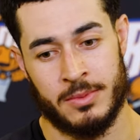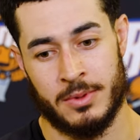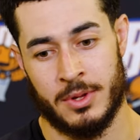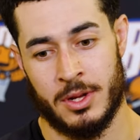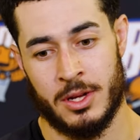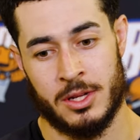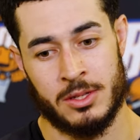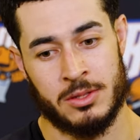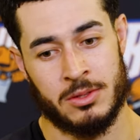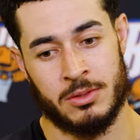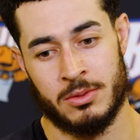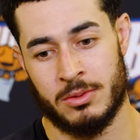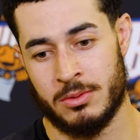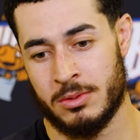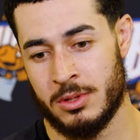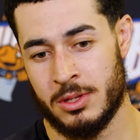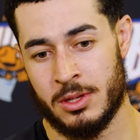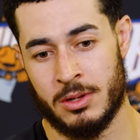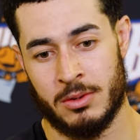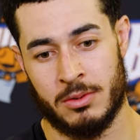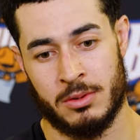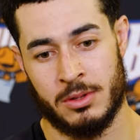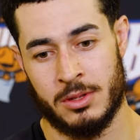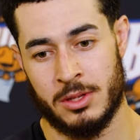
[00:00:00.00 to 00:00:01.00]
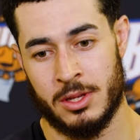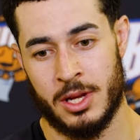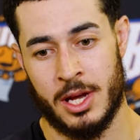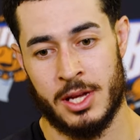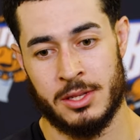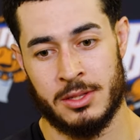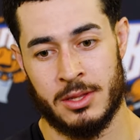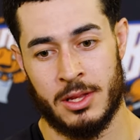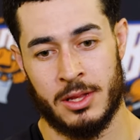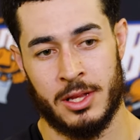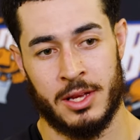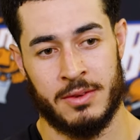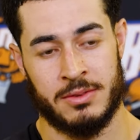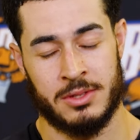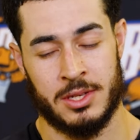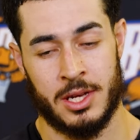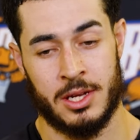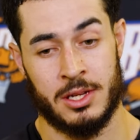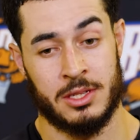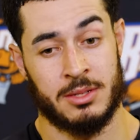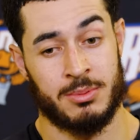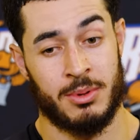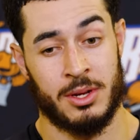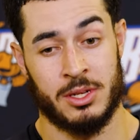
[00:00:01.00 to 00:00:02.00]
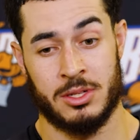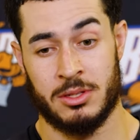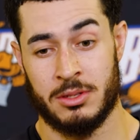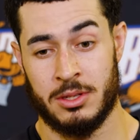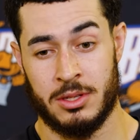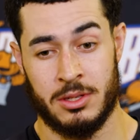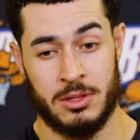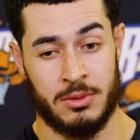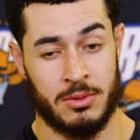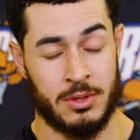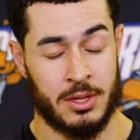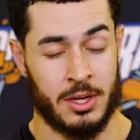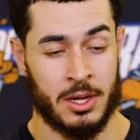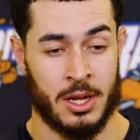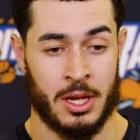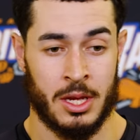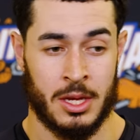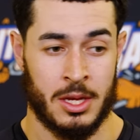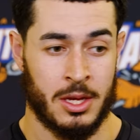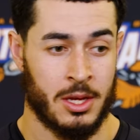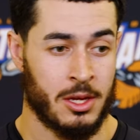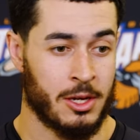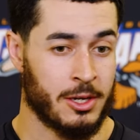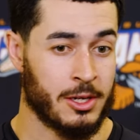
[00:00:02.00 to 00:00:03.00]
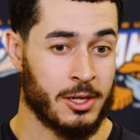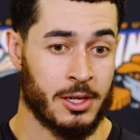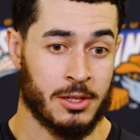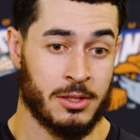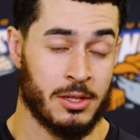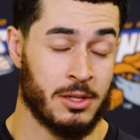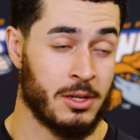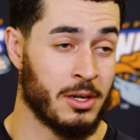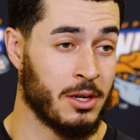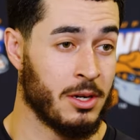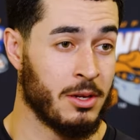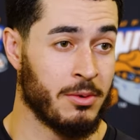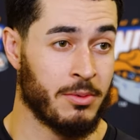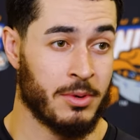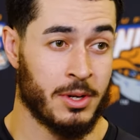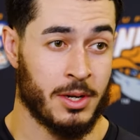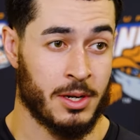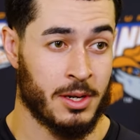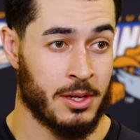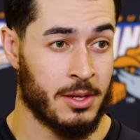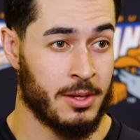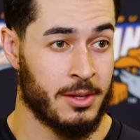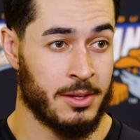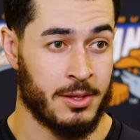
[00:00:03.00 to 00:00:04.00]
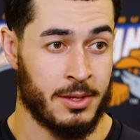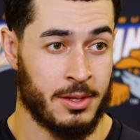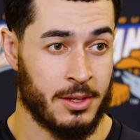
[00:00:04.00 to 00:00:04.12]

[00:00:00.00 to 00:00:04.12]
also, you know, guys on the left side, especially doing all the dirty work,